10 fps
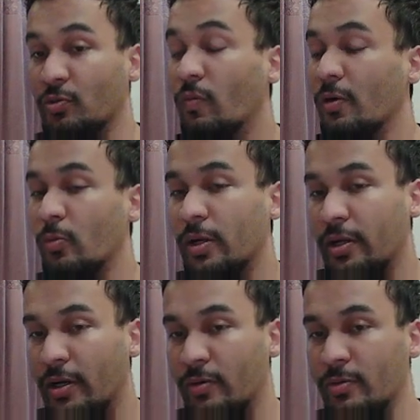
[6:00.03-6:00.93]
to what went
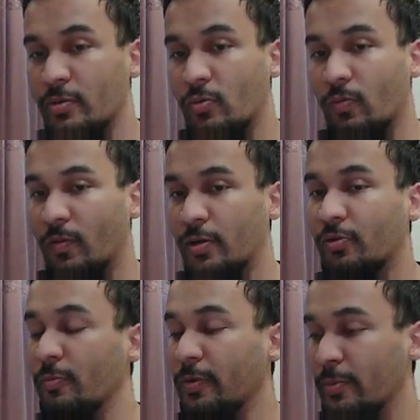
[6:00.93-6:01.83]
down, what
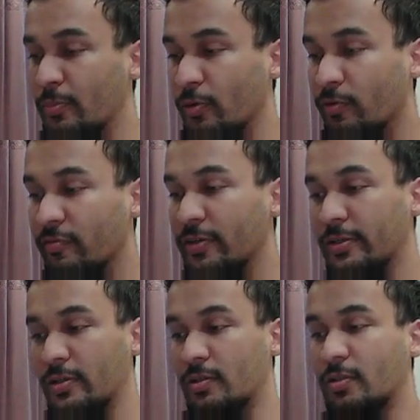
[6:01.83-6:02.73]
could be improved,
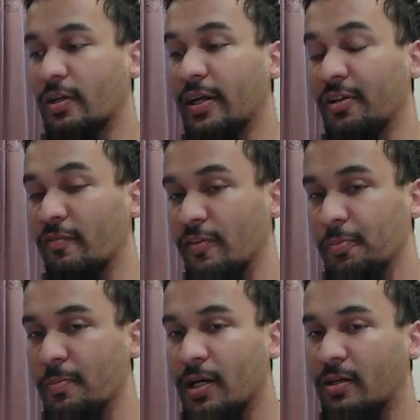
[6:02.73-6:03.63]
get the
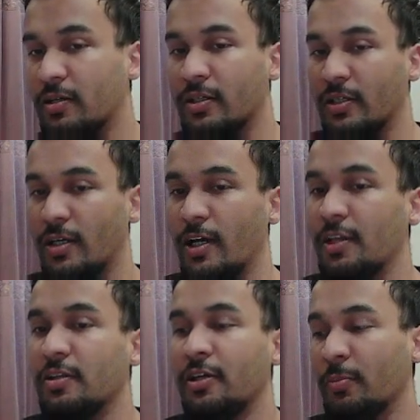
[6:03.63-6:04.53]
feedback,
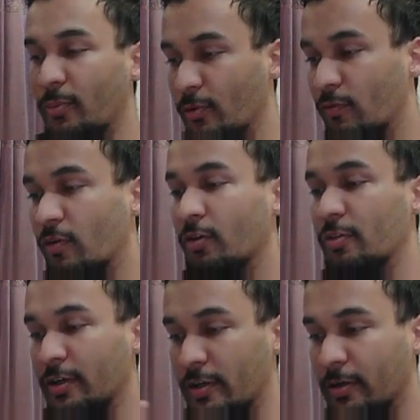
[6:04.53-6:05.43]
and then improve on
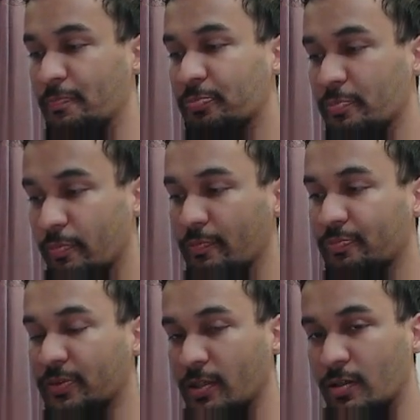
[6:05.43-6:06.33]
the
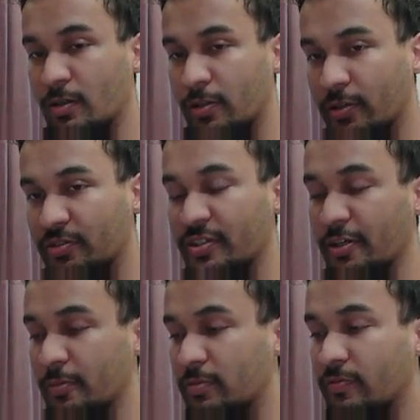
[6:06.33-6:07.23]

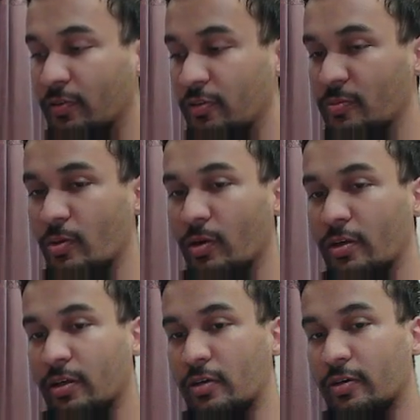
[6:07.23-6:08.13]
setup for this bot
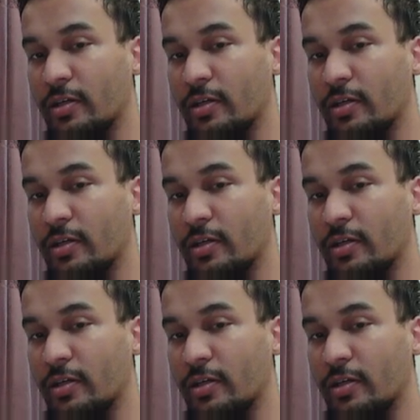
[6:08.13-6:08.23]
here.